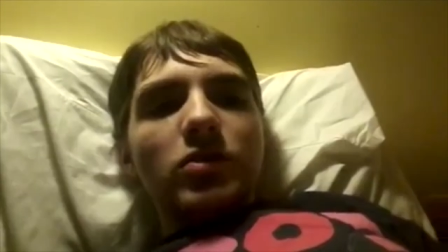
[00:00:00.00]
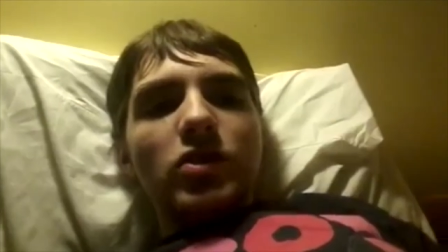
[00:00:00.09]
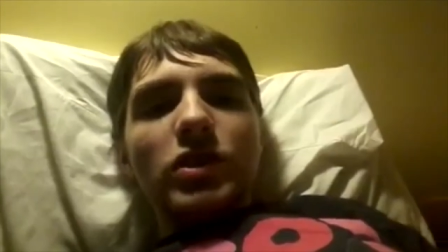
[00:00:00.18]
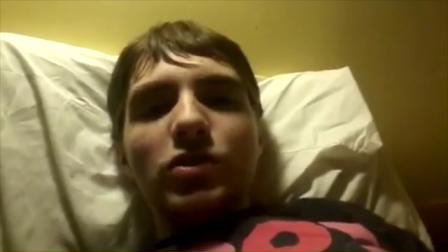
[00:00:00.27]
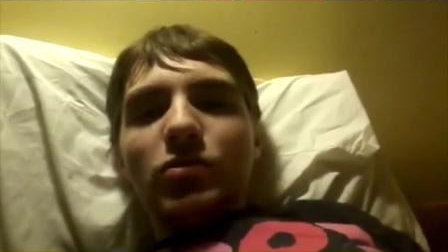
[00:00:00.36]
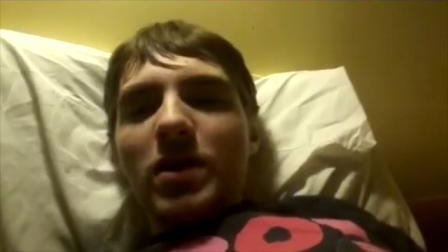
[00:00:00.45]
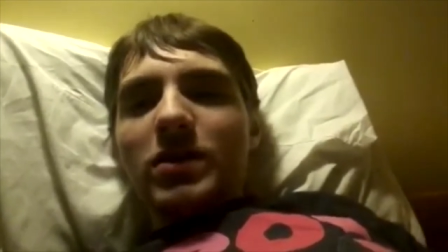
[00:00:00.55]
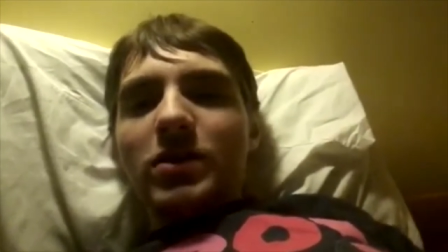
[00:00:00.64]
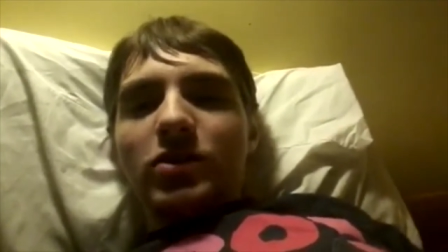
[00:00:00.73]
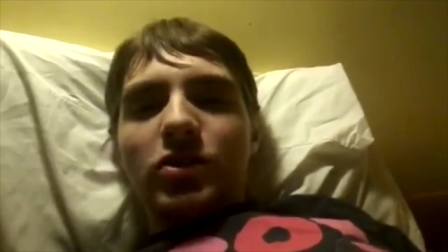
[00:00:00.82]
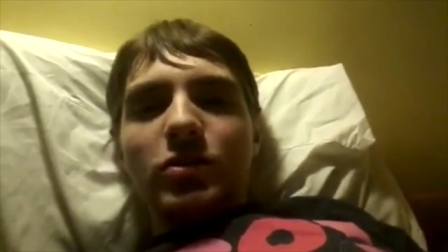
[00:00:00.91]
she tried
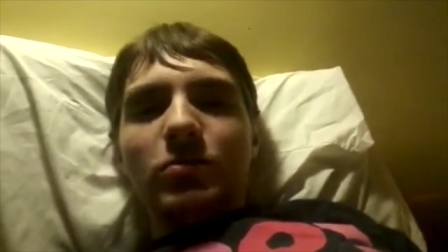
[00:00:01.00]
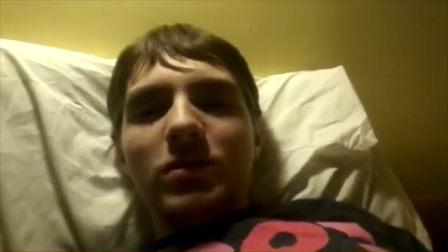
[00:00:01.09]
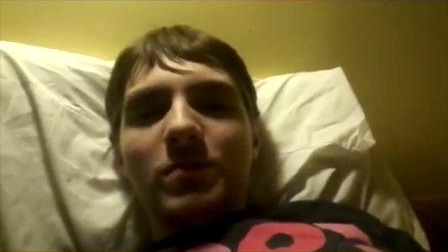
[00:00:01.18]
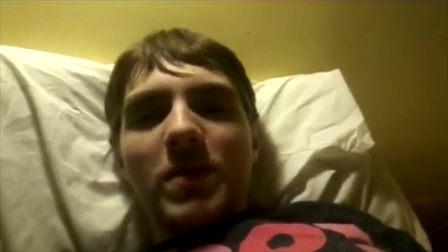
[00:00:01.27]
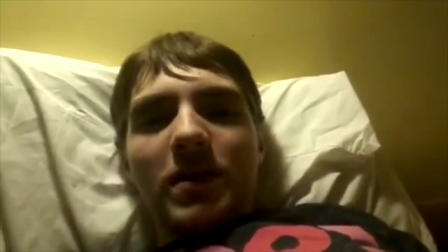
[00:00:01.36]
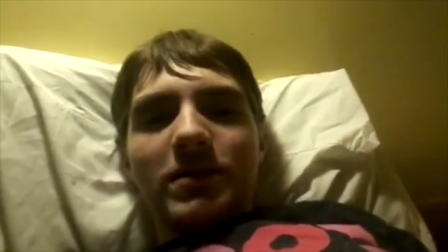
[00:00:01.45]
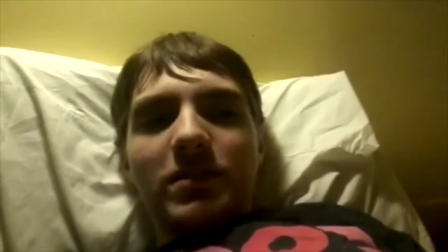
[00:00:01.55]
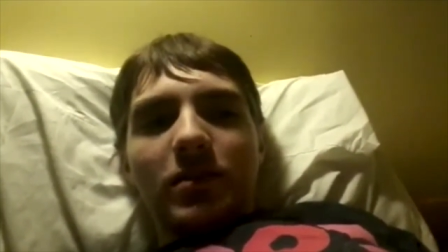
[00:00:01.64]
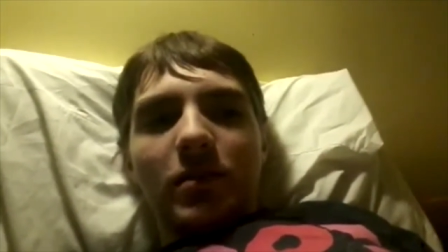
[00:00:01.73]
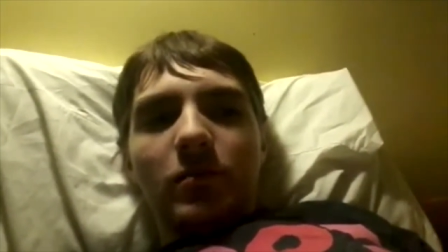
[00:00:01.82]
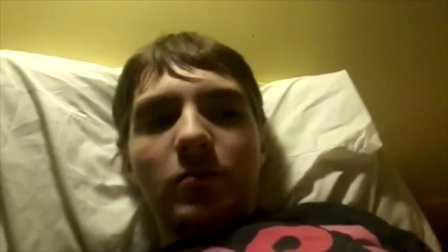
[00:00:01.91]
to shoot the
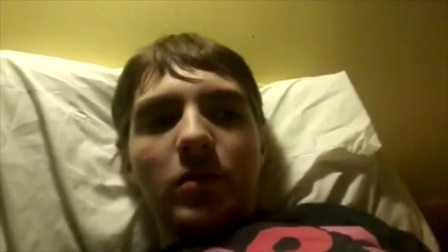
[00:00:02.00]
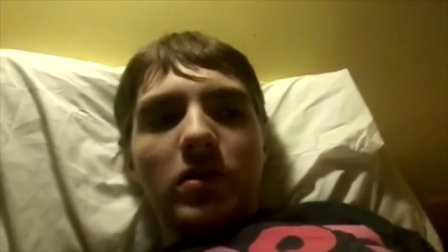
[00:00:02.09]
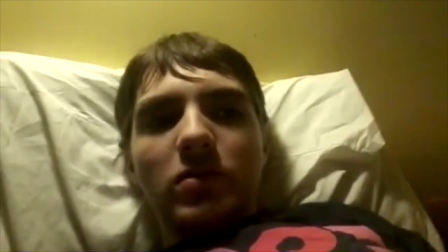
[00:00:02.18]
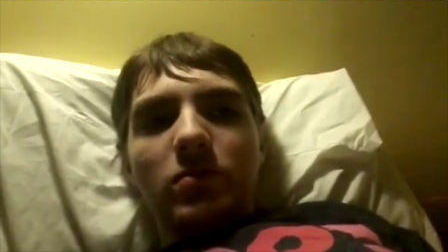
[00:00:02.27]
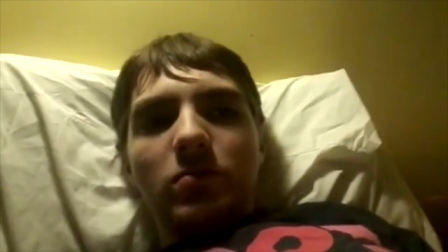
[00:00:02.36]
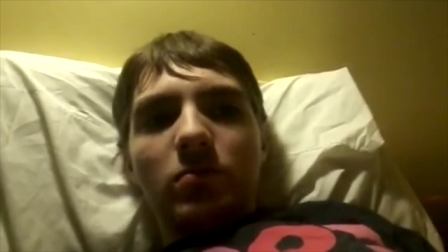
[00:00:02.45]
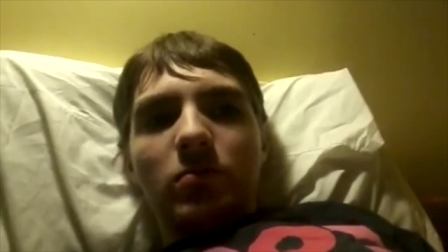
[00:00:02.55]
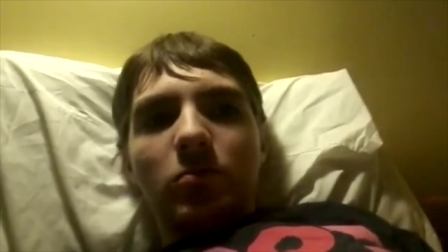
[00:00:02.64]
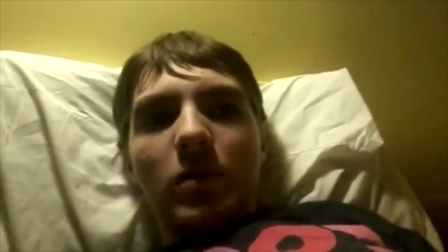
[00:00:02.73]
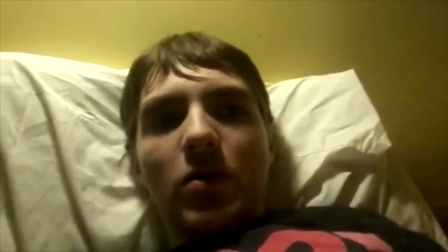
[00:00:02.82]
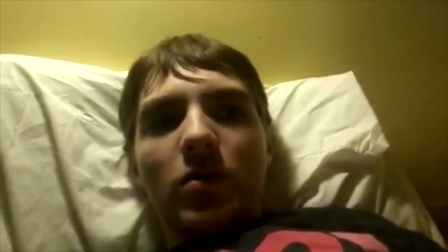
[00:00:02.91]
monster, which
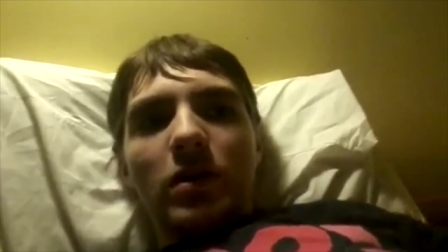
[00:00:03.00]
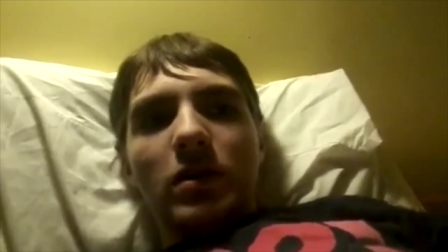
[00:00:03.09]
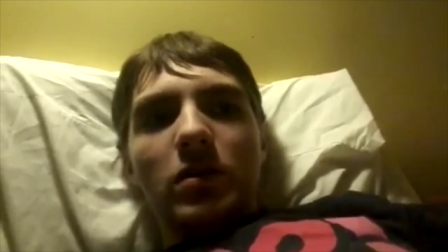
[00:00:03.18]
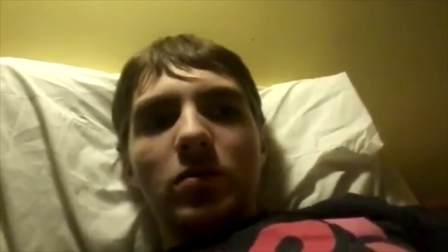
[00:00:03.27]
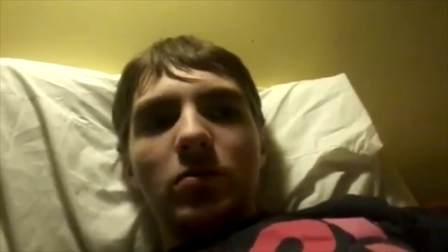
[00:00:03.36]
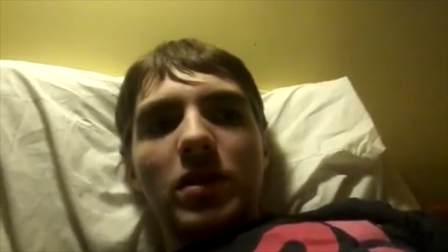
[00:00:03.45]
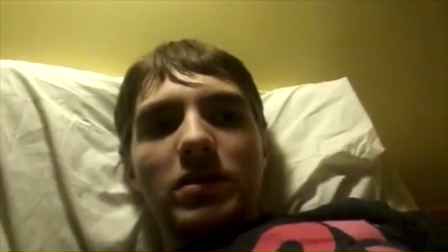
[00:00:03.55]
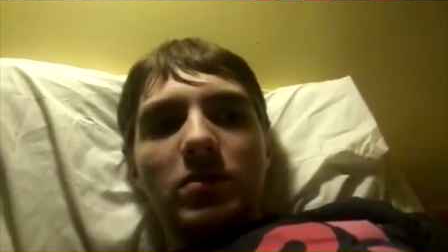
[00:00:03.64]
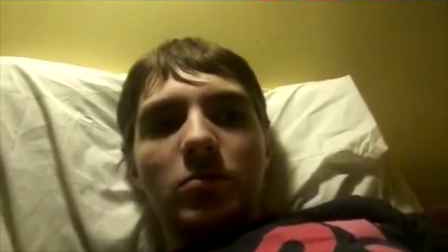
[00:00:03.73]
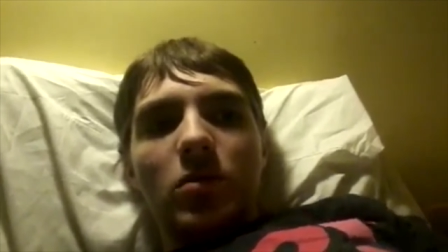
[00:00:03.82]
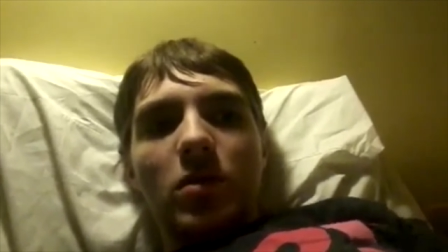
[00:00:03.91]
we already knew
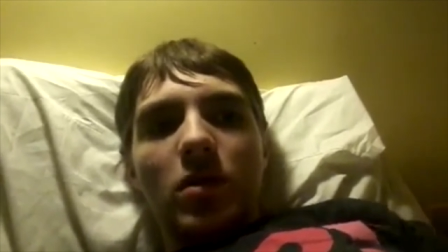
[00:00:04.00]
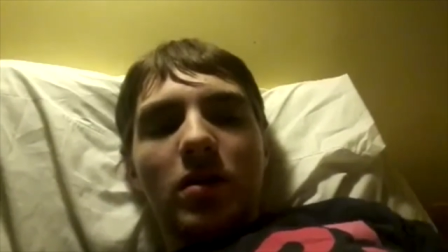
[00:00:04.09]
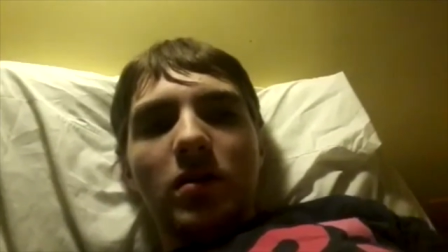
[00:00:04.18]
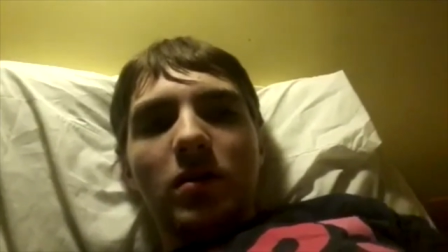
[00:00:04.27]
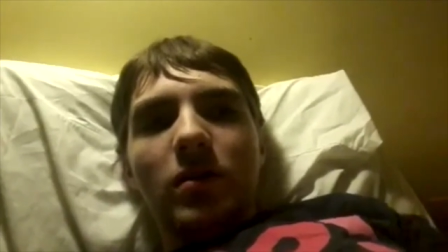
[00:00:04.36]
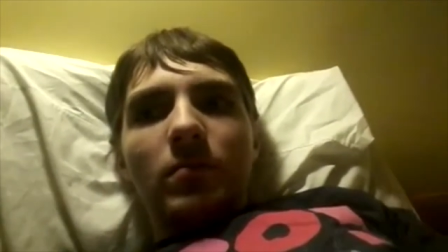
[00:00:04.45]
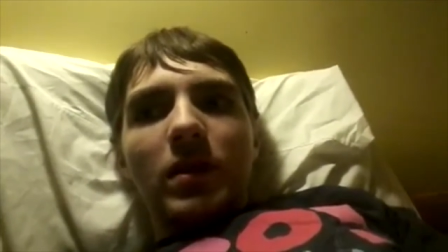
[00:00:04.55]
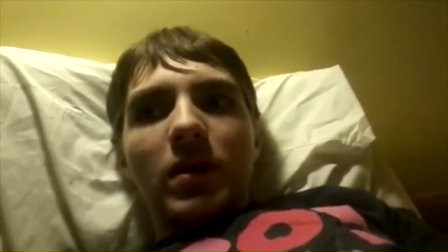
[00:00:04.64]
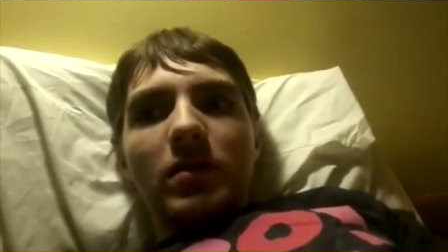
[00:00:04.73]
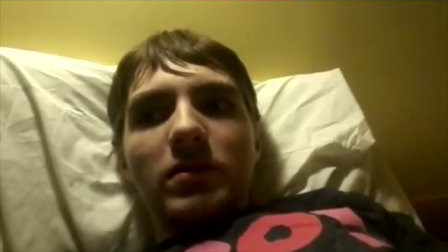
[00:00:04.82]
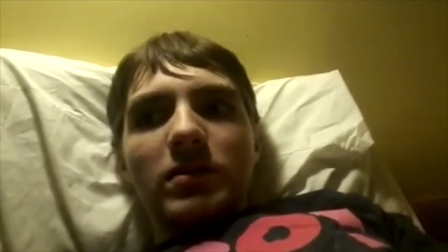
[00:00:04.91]
doesn't work
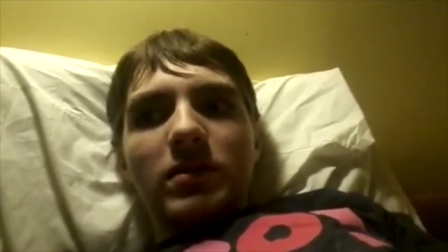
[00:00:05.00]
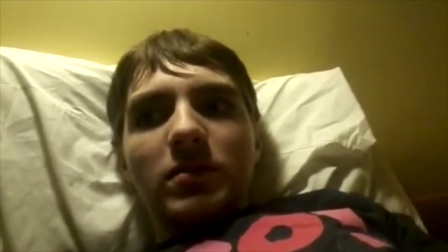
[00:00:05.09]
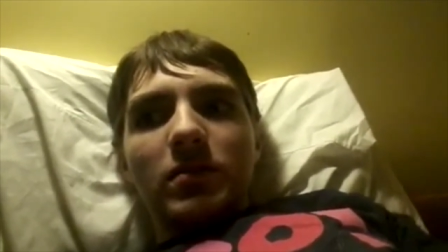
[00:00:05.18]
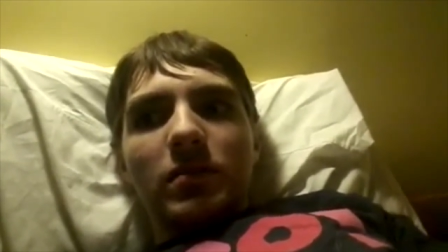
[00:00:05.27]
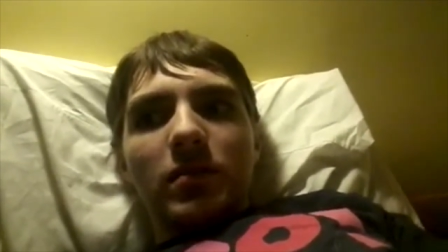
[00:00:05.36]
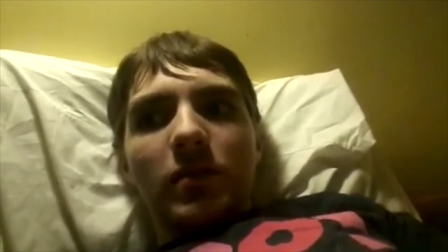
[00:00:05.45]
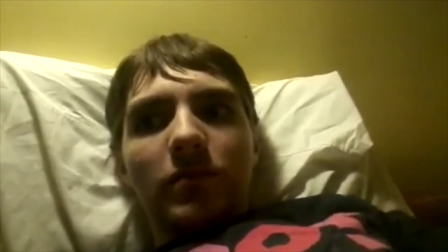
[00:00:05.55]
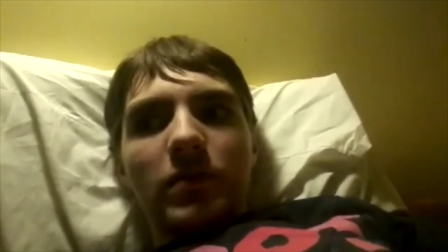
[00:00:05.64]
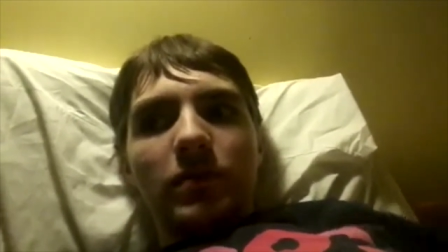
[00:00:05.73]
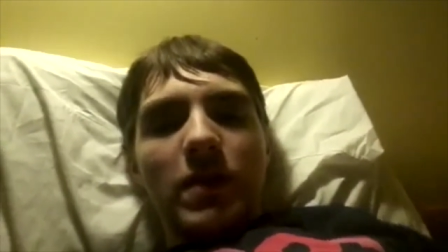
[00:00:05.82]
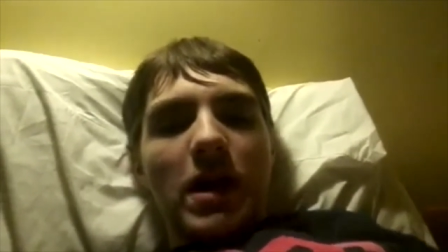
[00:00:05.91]
because of
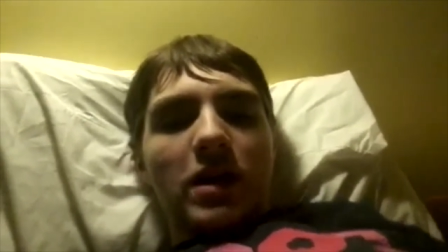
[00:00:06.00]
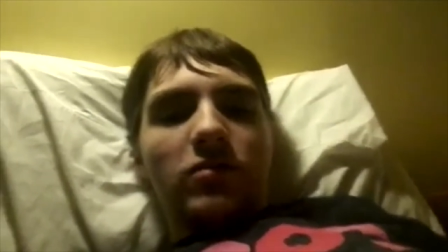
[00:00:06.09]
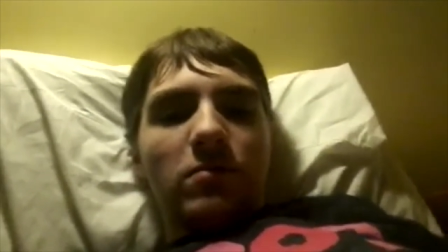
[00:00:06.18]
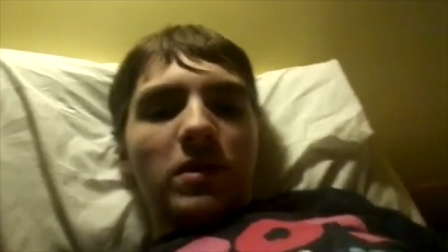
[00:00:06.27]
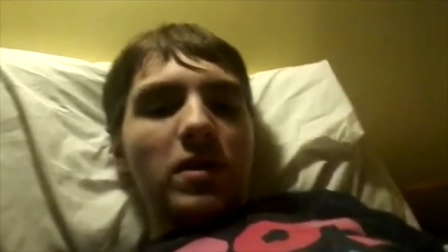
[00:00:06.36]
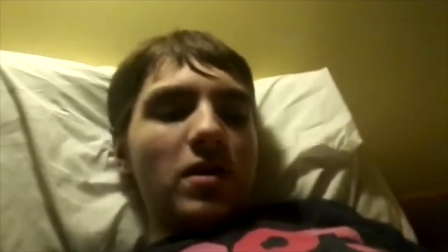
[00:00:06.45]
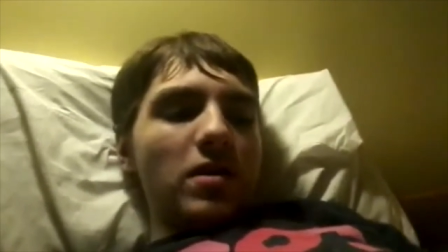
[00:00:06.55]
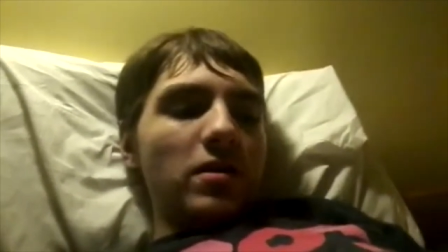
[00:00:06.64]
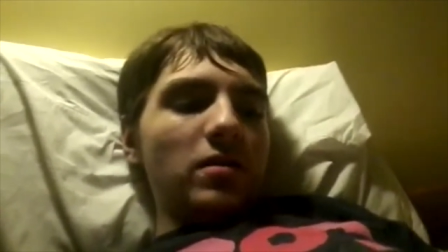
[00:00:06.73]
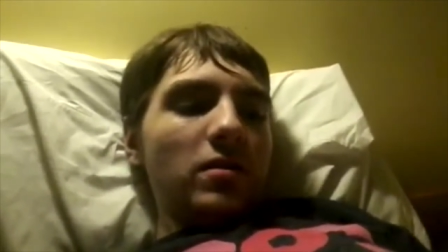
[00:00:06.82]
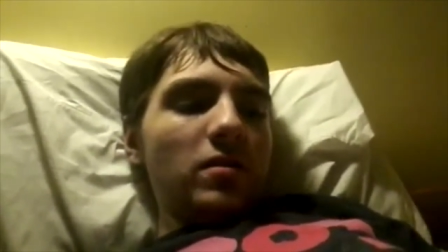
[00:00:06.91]
the flash from the
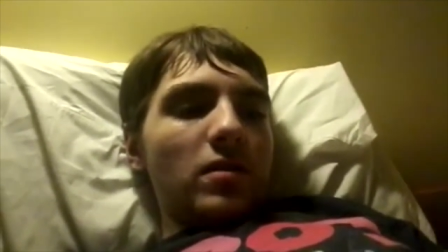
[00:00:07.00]
gun.